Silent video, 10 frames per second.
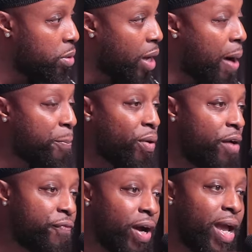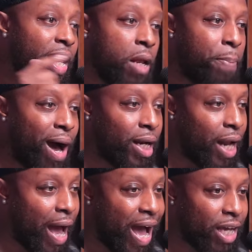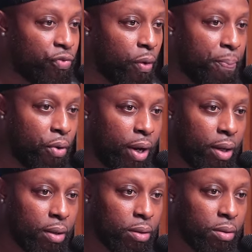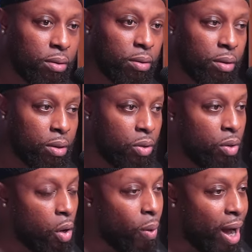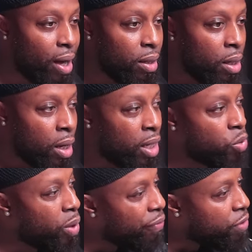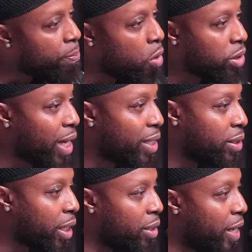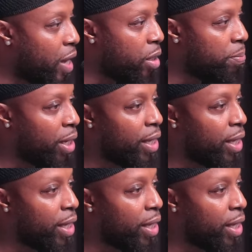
I pray for anybody that asks for prayer. You know why? Because what if the Most High is looking down at me